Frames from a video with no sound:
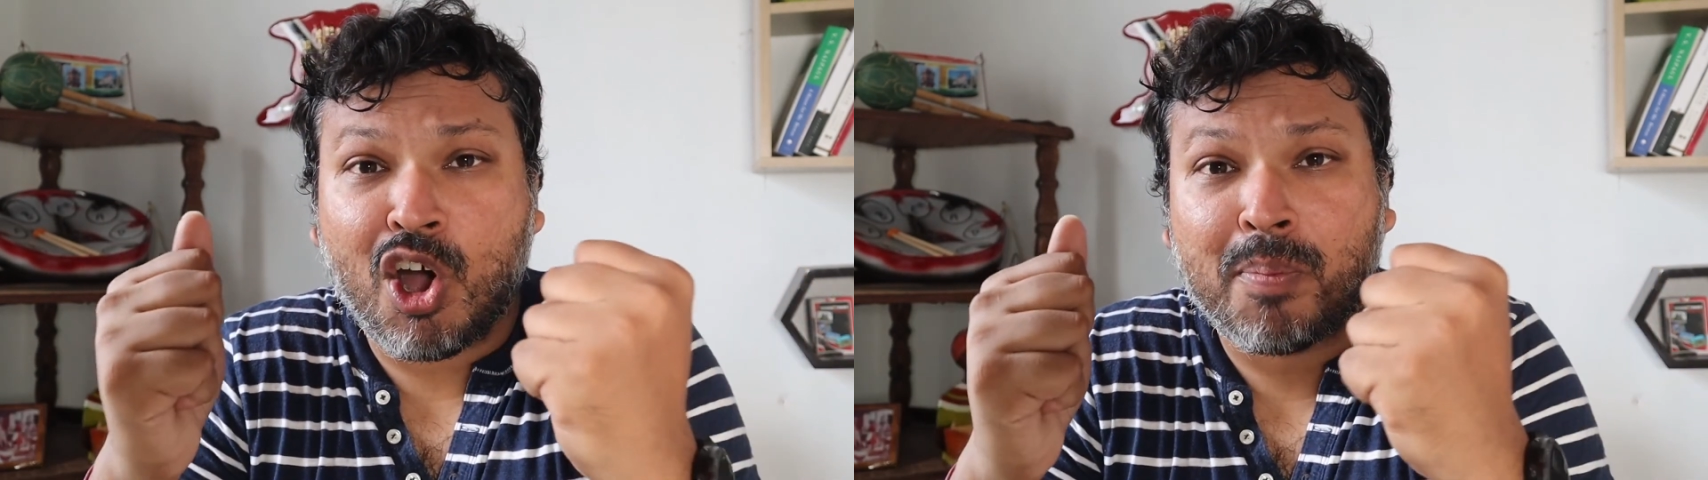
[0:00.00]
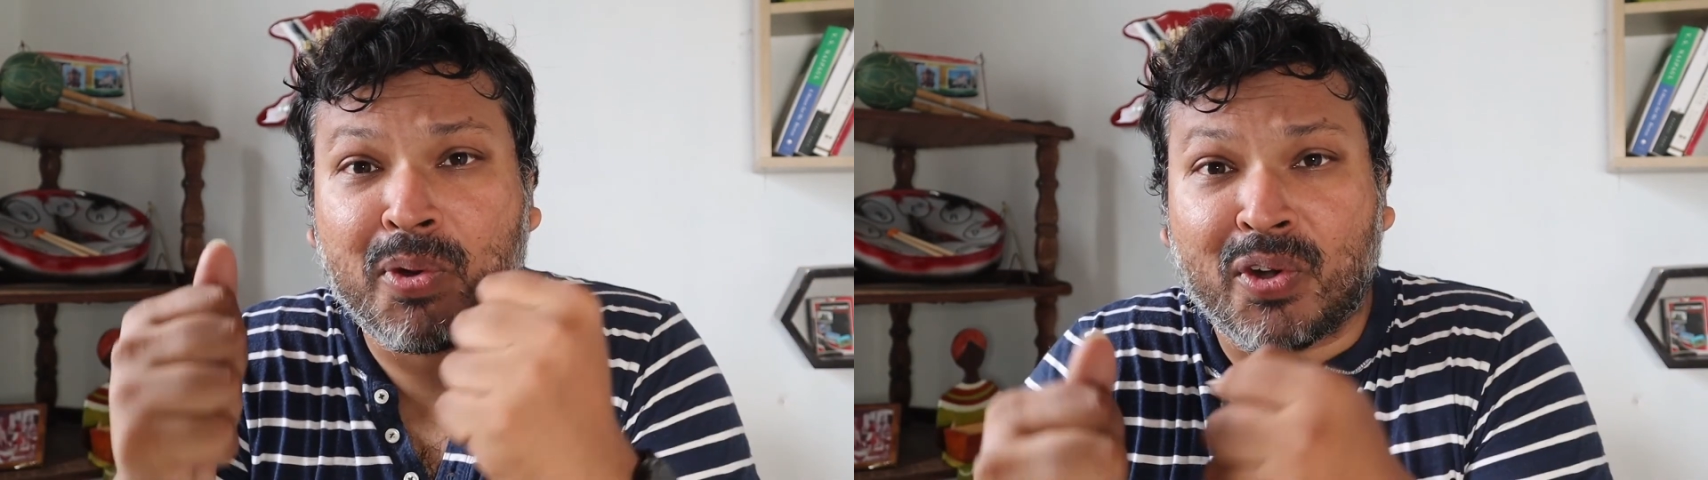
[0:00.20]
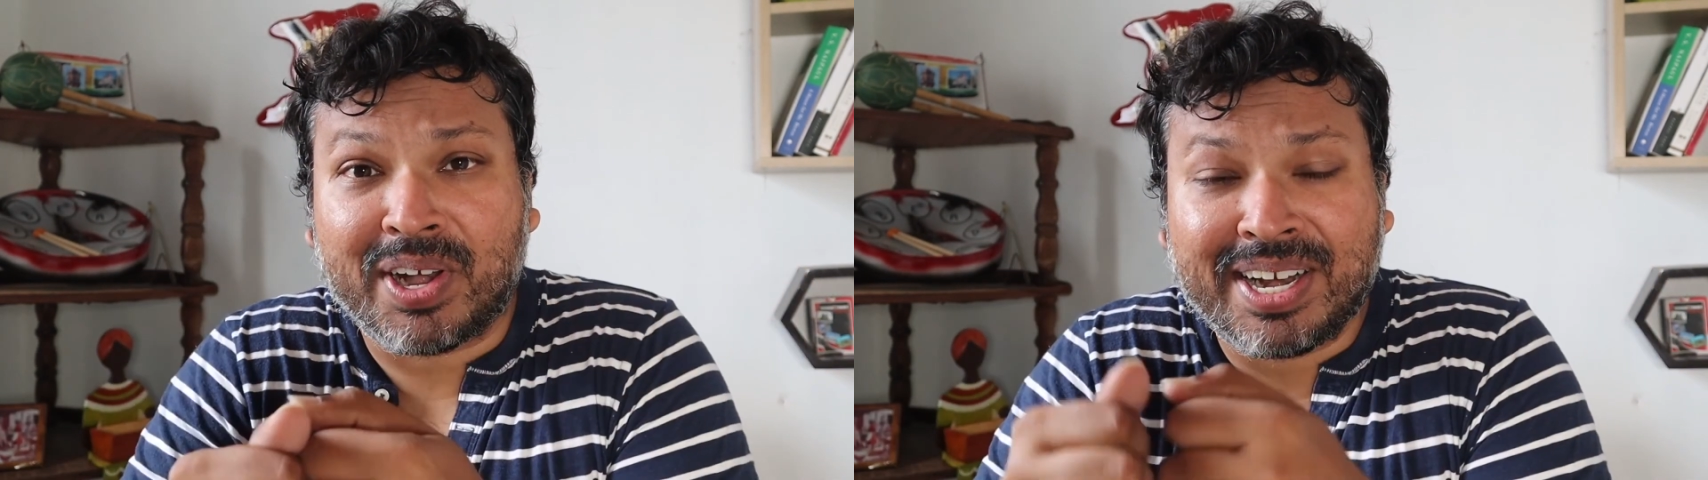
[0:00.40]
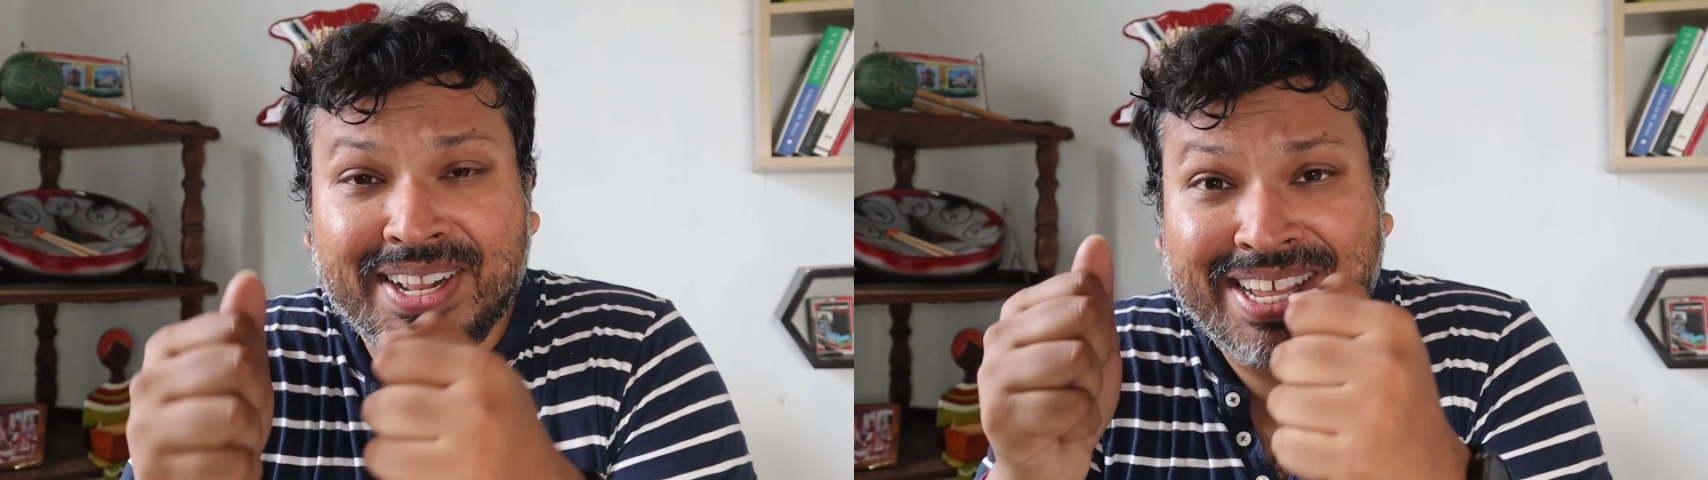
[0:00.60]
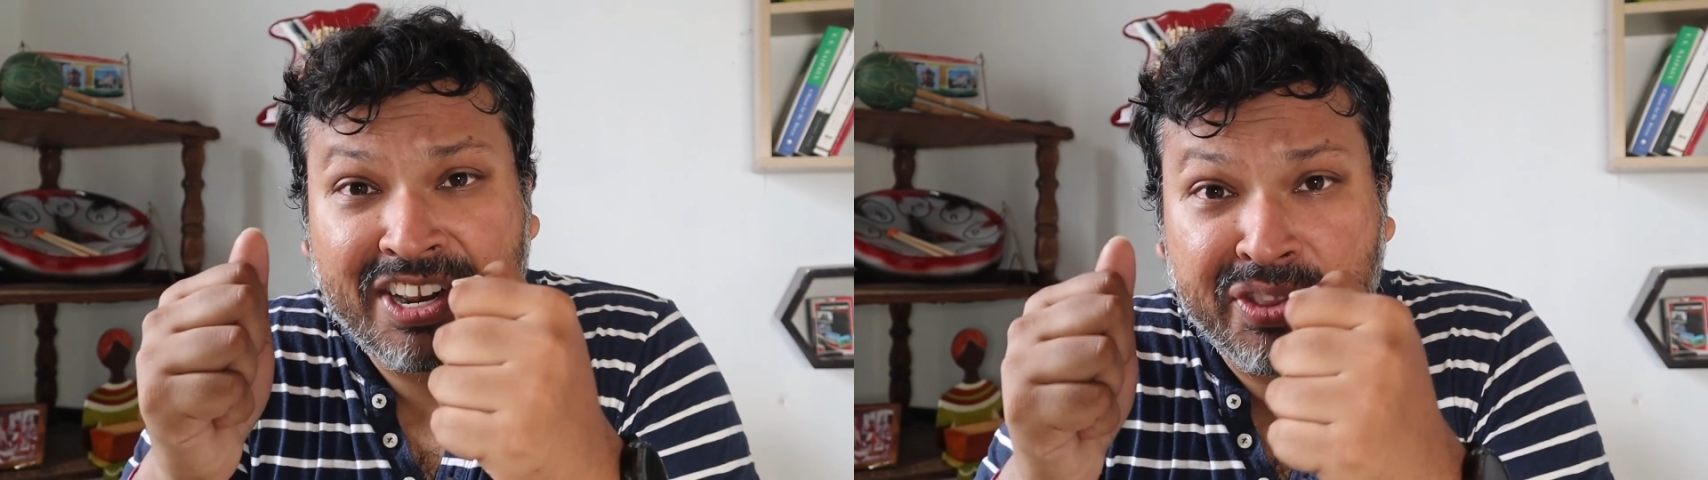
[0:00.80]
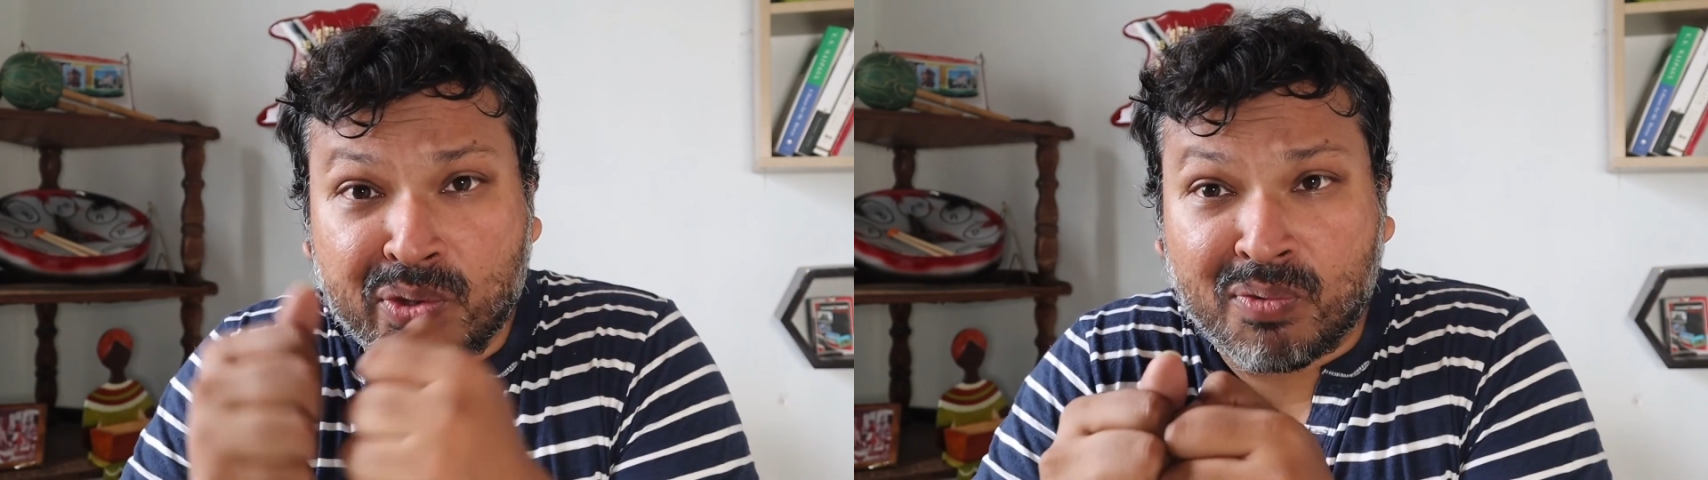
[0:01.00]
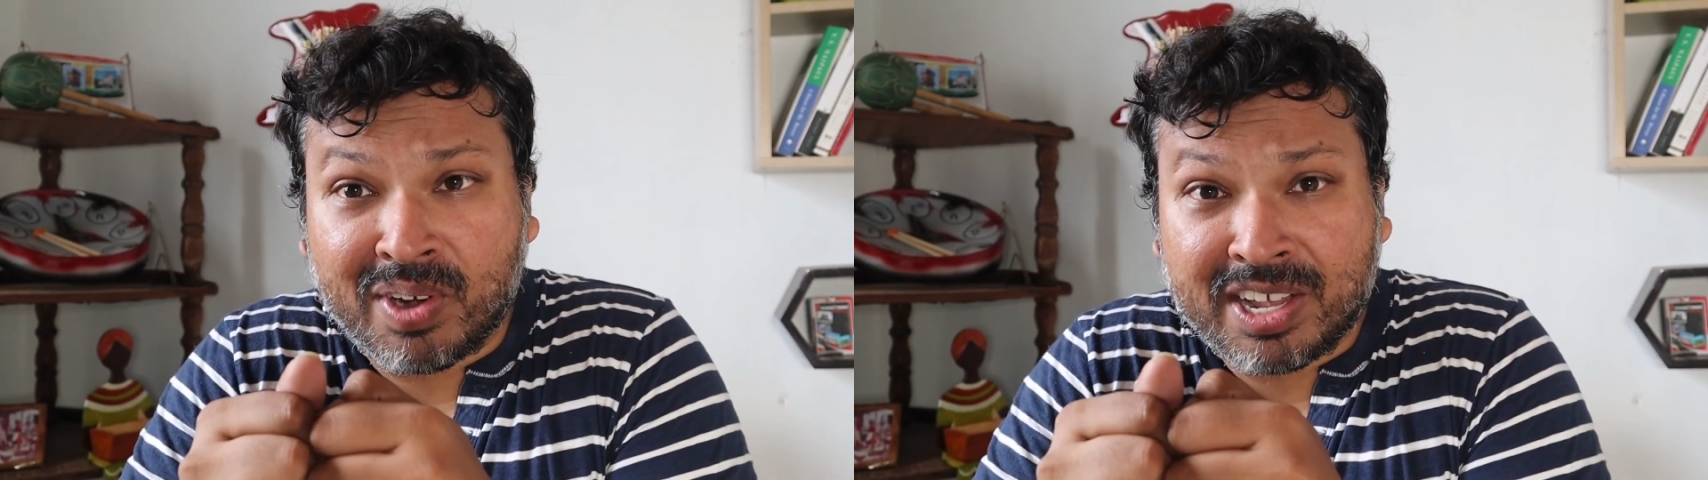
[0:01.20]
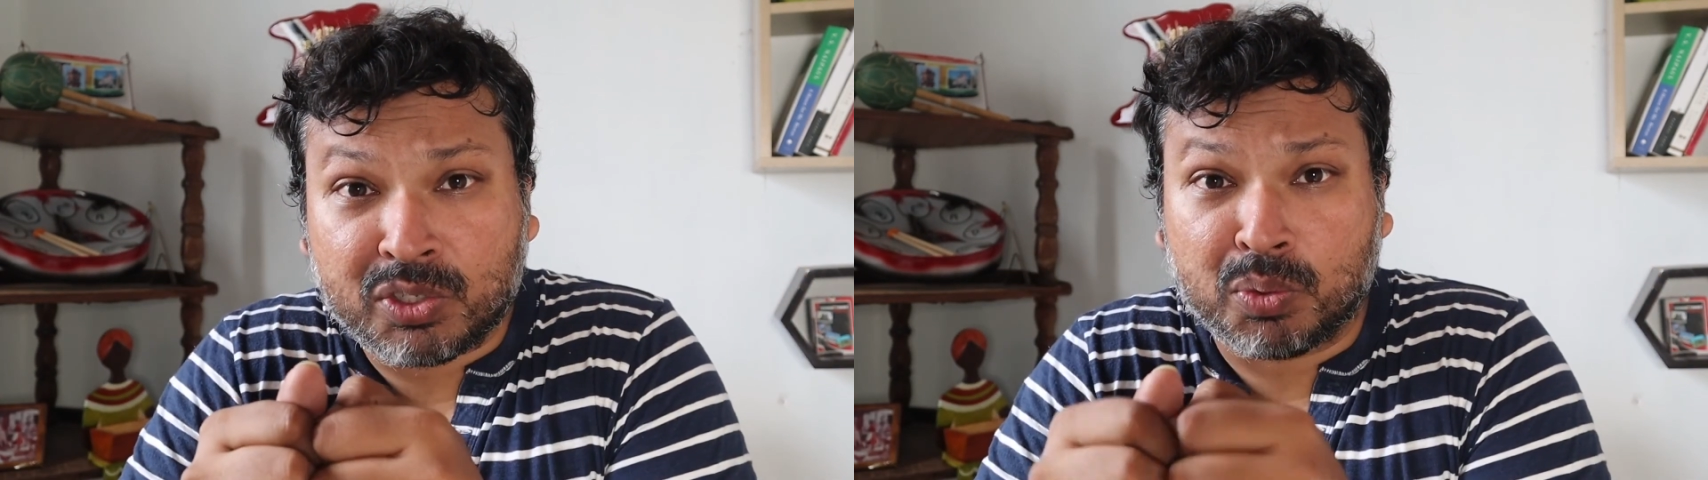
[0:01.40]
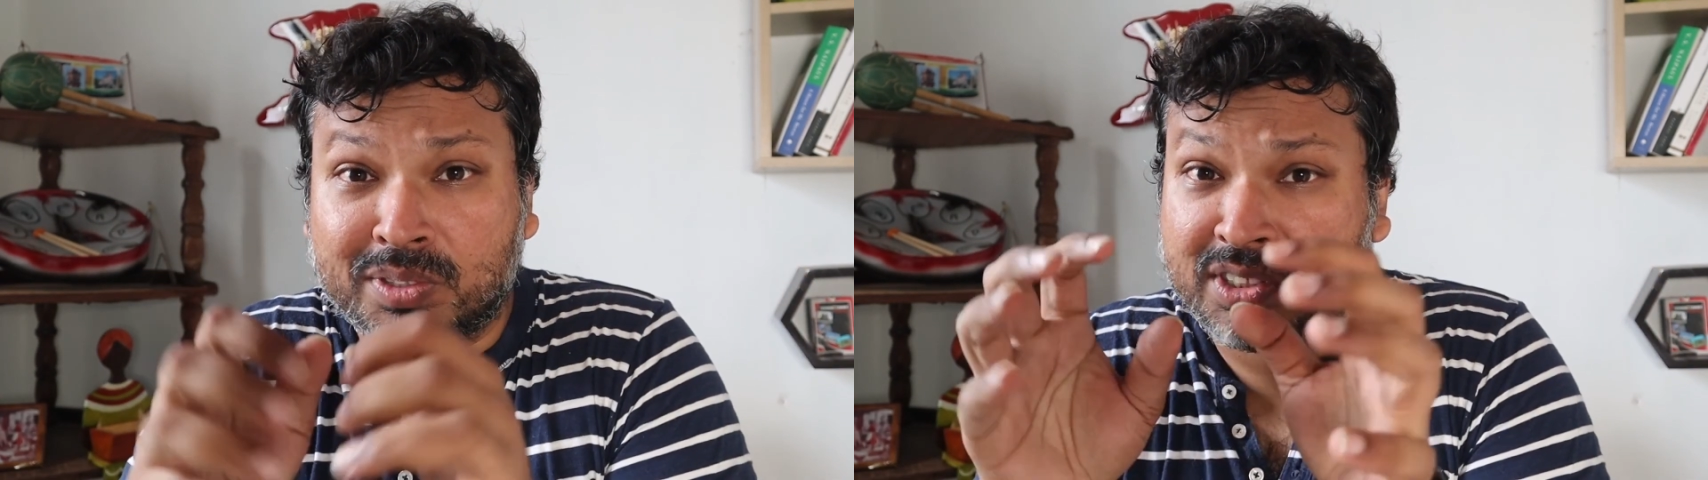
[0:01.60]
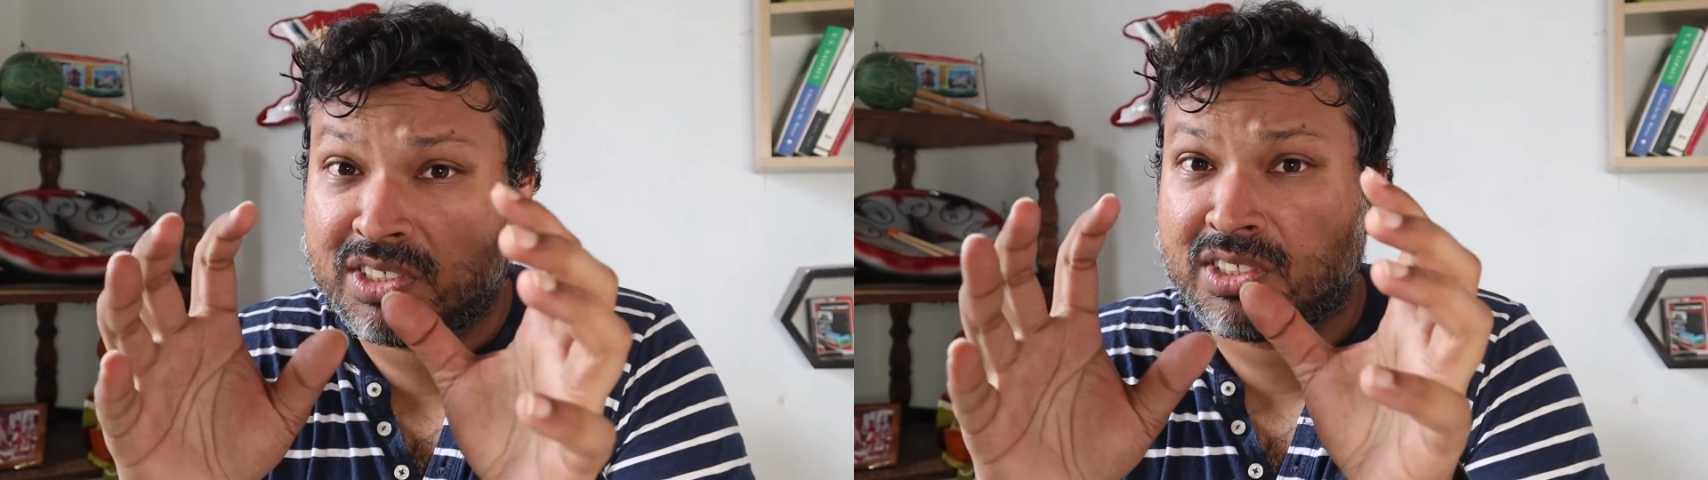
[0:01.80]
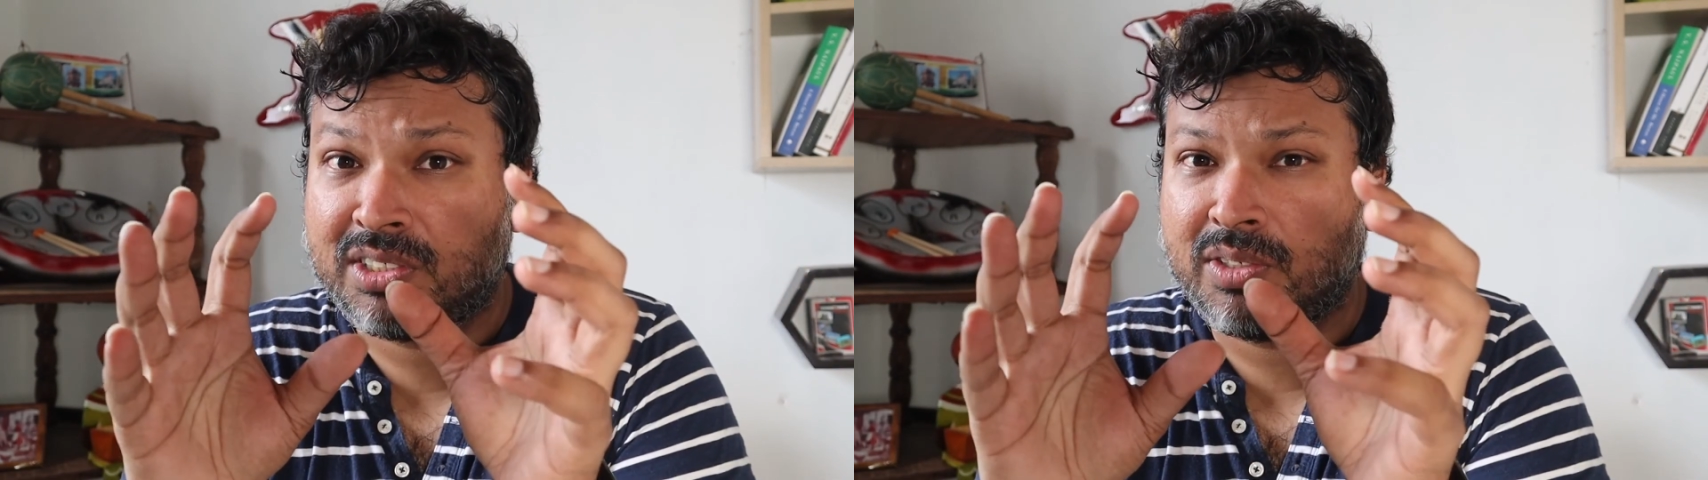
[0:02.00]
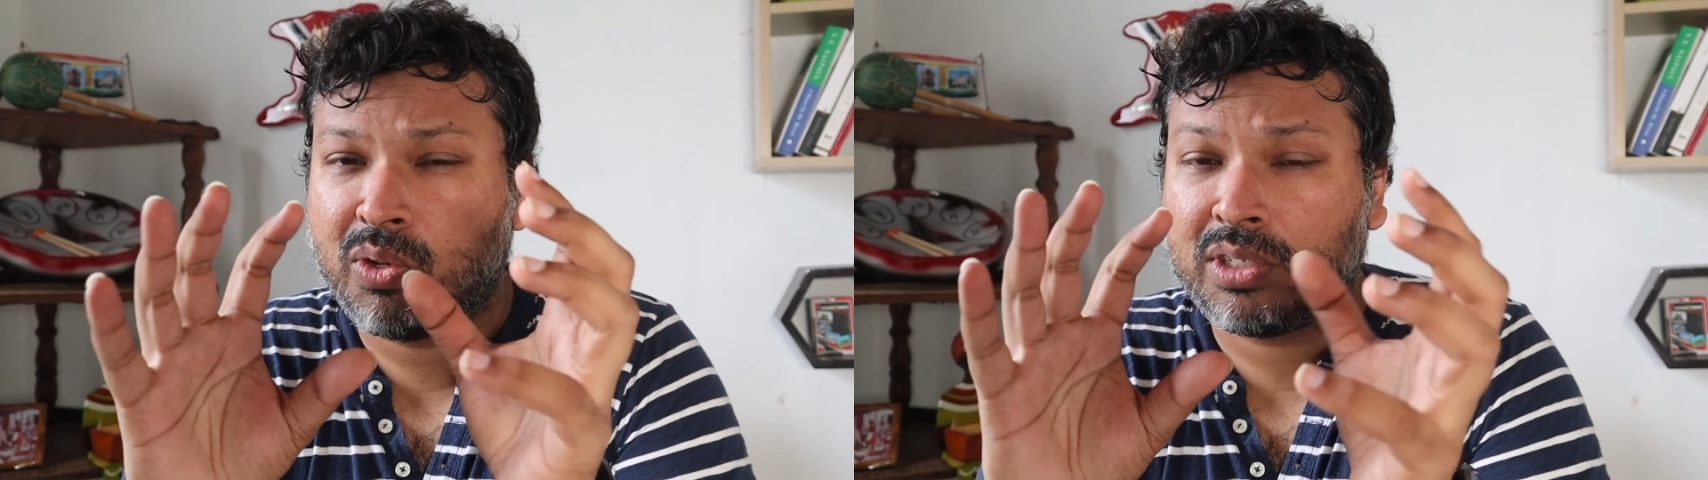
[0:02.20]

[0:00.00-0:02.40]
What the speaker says: upgrading their no-fly zones.